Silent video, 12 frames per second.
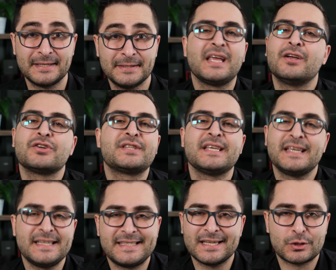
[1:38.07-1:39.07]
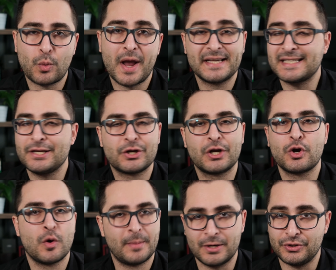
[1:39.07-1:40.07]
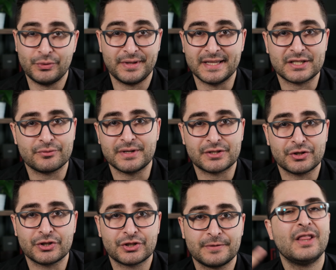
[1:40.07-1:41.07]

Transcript: Here's the easiest ways that you can go about doing this research.